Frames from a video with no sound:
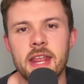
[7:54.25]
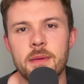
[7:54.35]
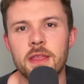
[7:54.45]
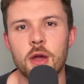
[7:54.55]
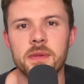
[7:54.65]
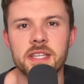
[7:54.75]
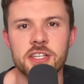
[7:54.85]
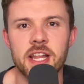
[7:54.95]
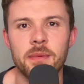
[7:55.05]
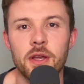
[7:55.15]
Hit me in the comment
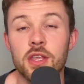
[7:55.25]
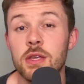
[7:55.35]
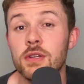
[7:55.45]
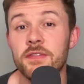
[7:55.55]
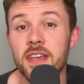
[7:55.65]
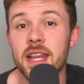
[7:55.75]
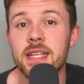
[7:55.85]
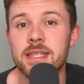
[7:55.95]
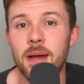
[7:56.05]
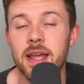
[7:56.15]
section down below. Your thoughts and
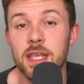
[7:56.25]
feelings about